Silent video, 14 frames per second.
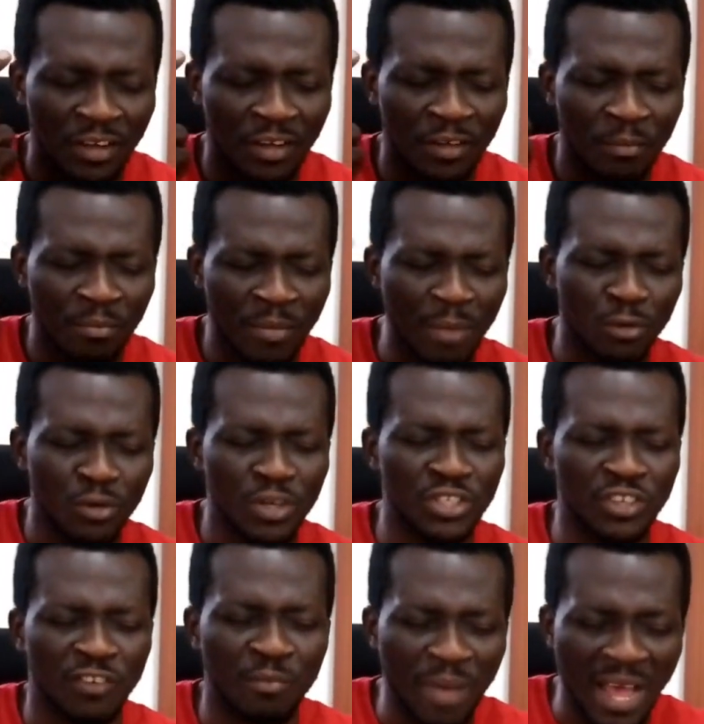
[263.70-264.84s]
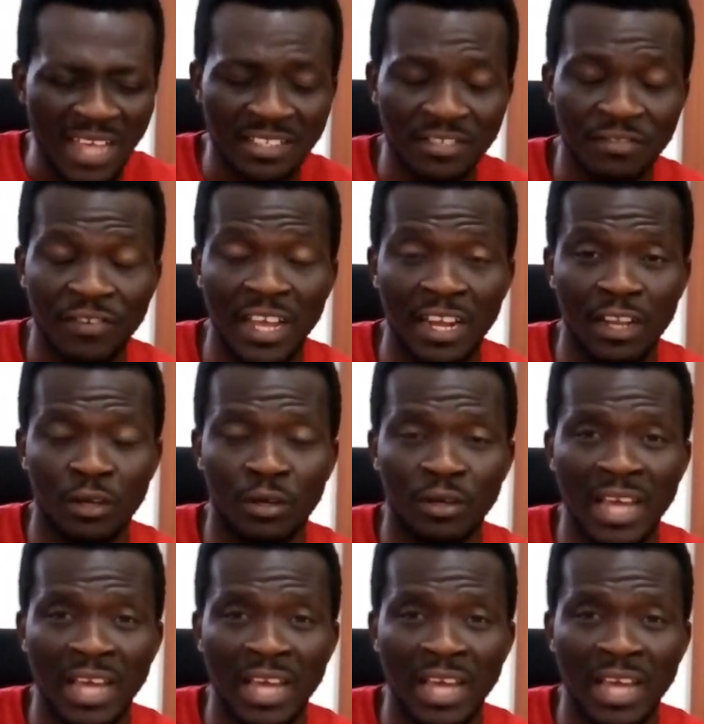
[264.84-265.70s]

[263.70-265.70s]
memories of past failure